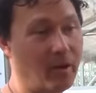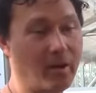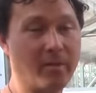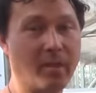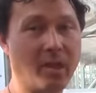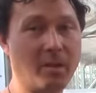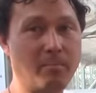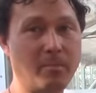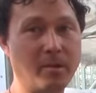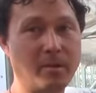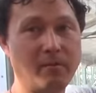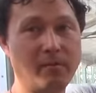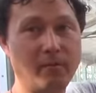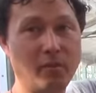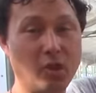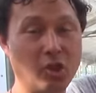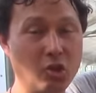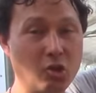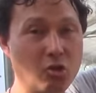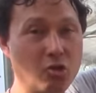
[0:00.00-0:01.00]
they'd be
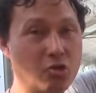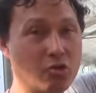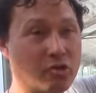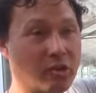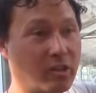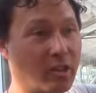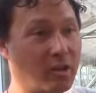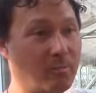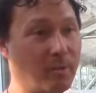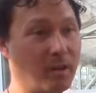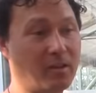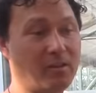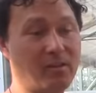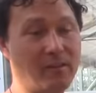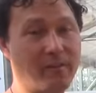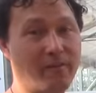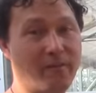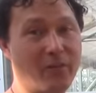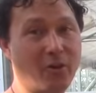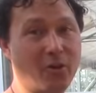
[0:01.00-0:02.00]
huge, and they'd
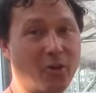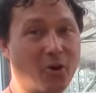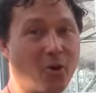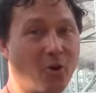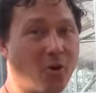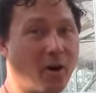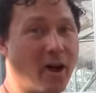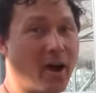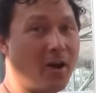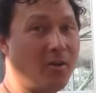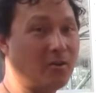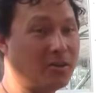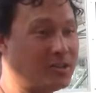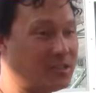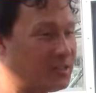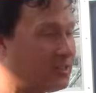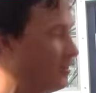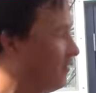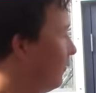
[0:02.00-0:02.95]
basically fill the whole house.